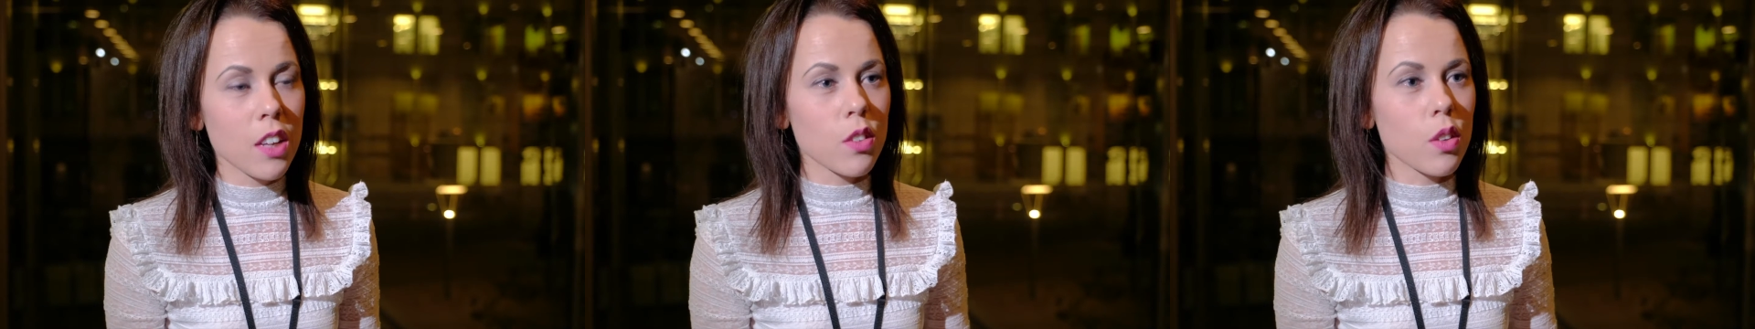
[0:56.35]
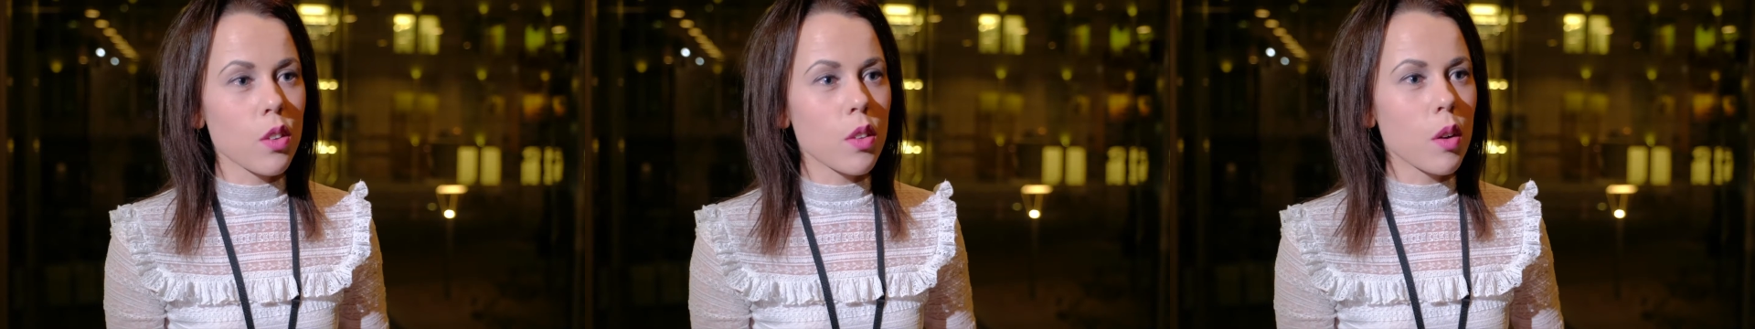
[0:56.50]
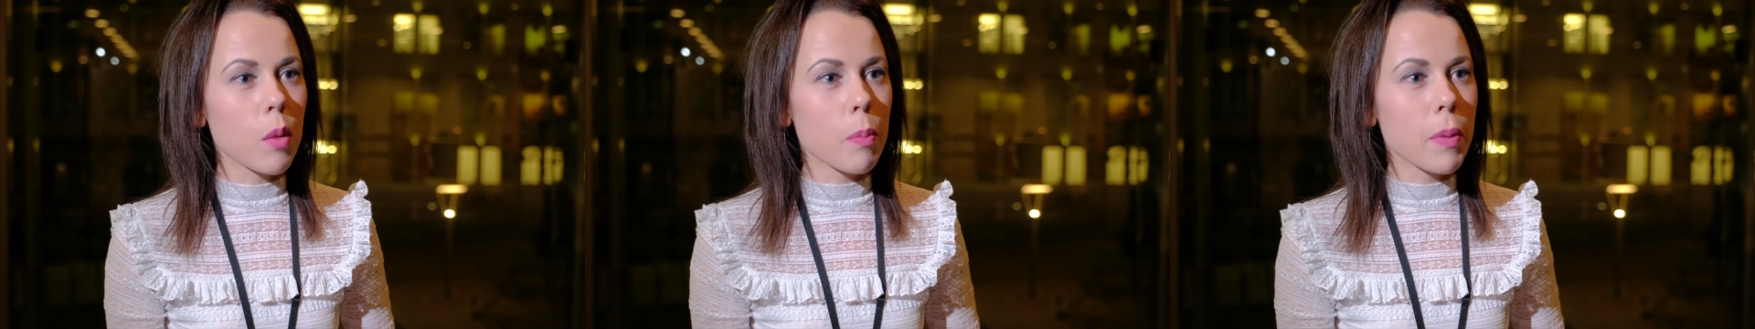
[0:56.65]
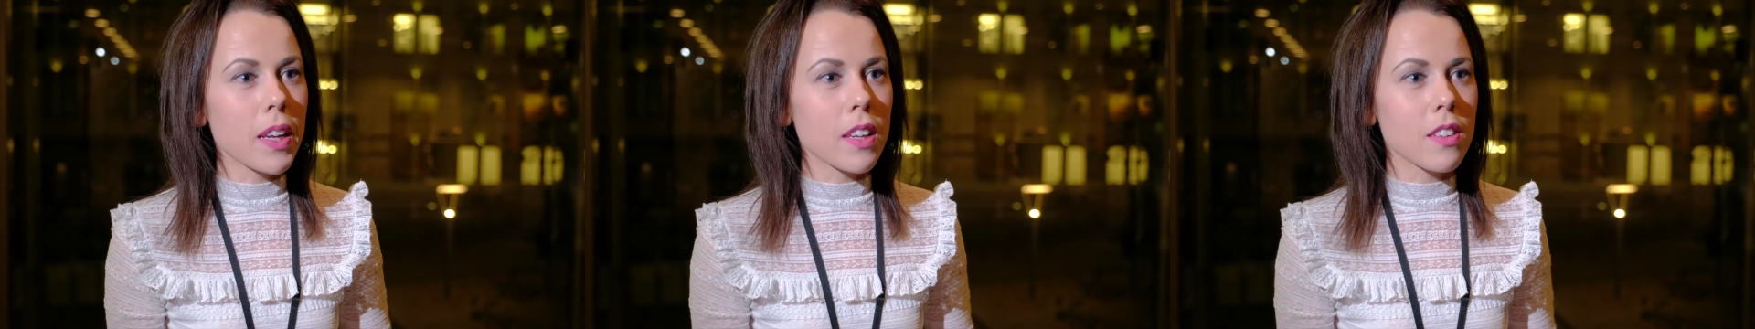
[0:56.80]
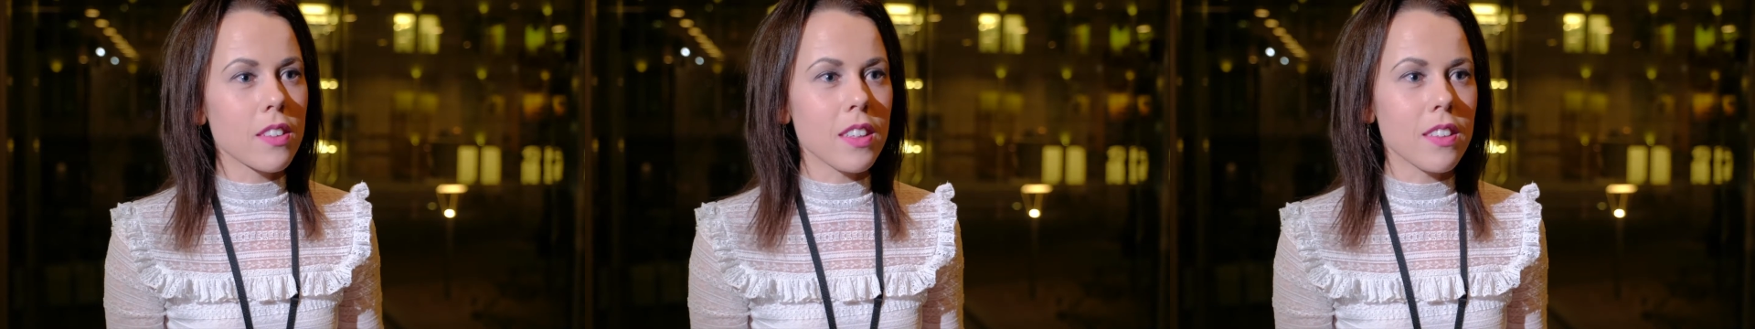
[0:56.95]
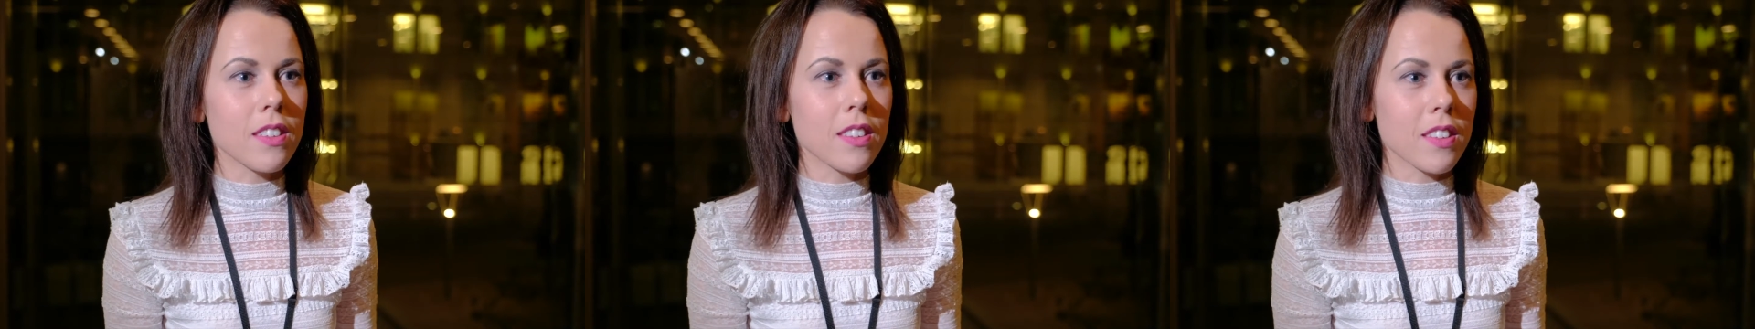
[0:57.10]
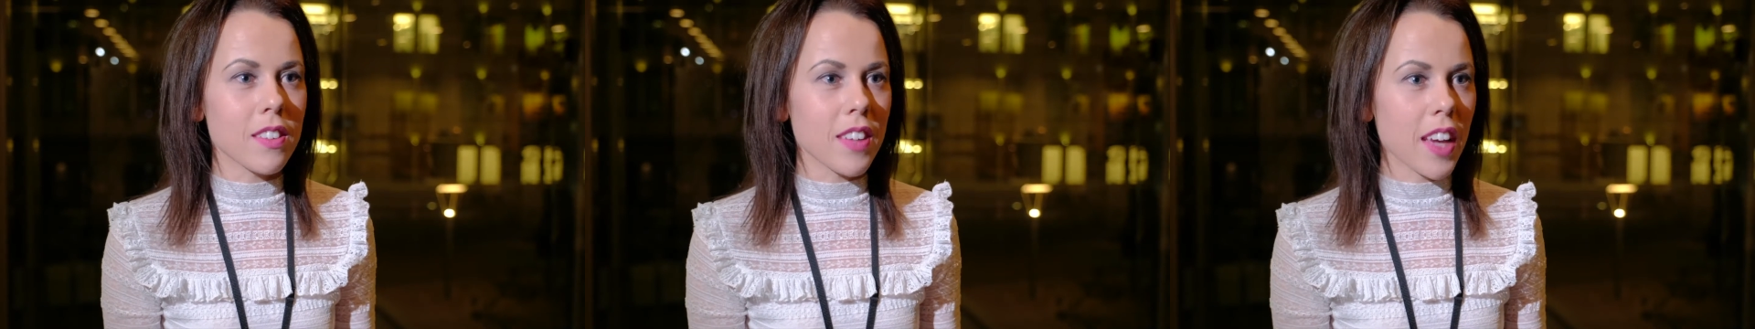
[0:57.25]
So their
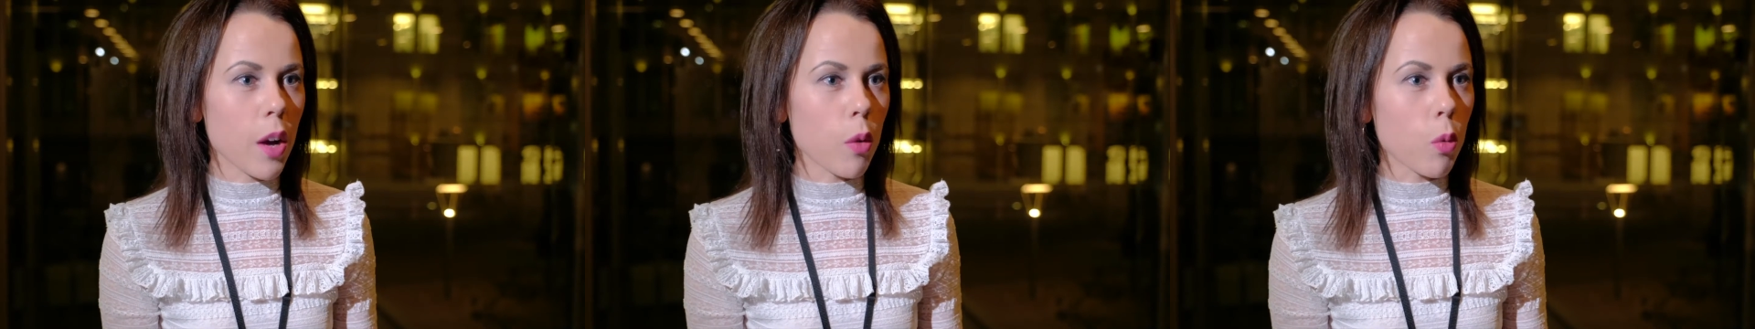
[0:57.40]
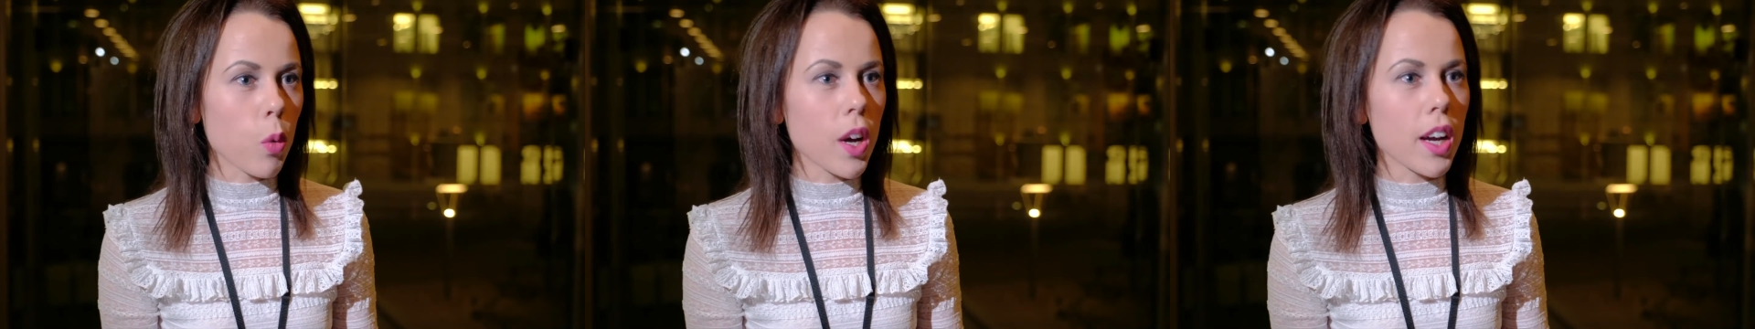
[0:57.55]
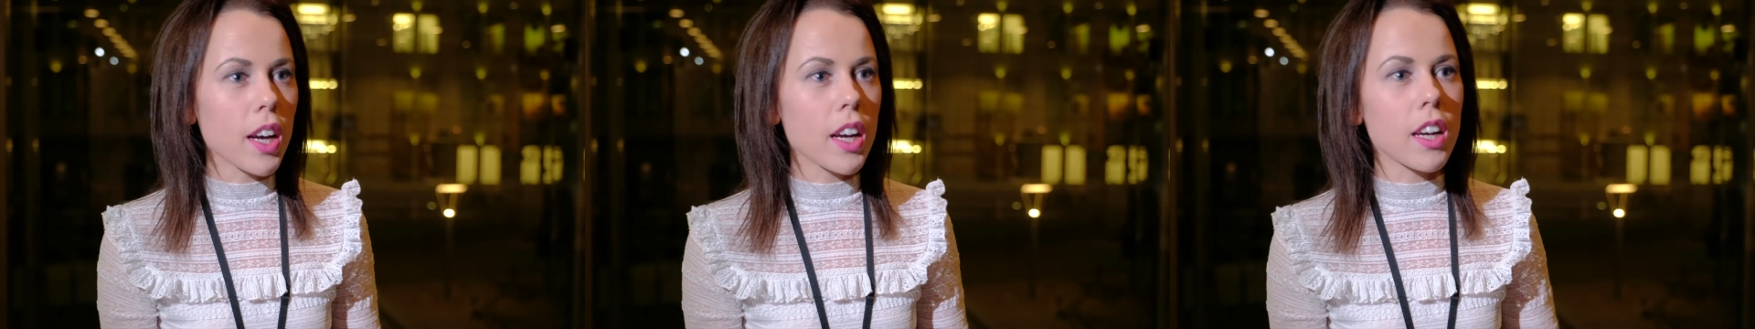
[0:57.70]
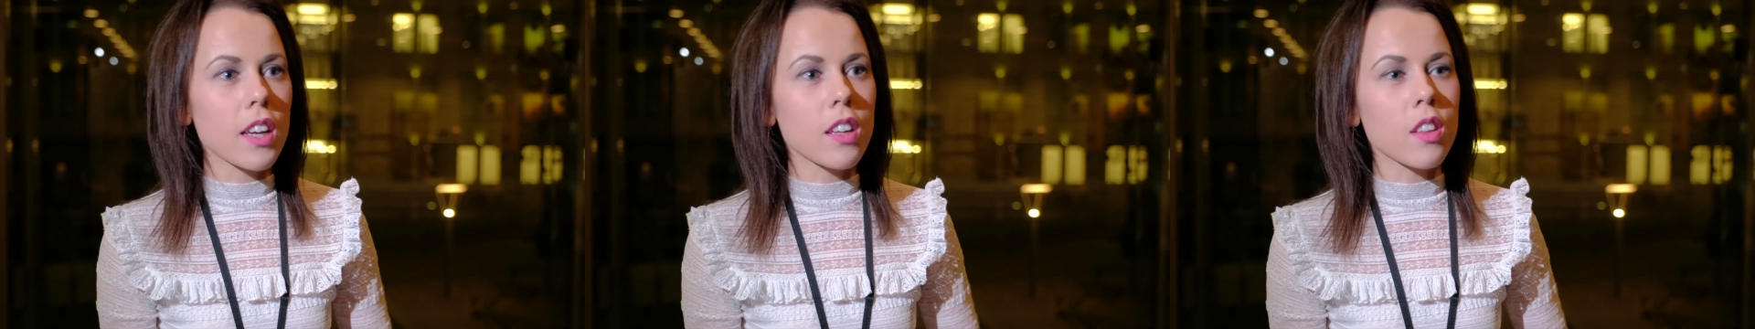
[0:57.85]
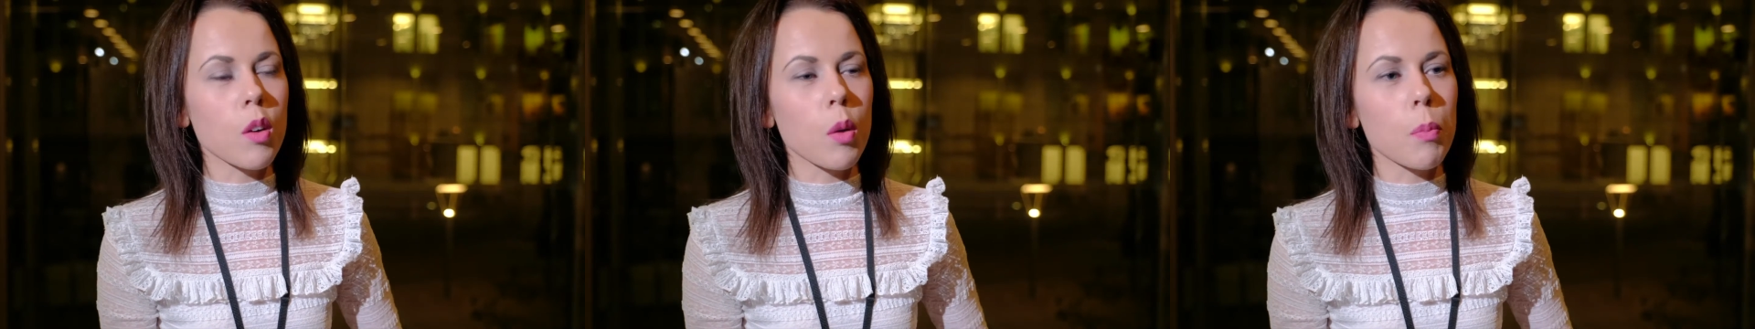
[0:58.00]
ability to stay at work,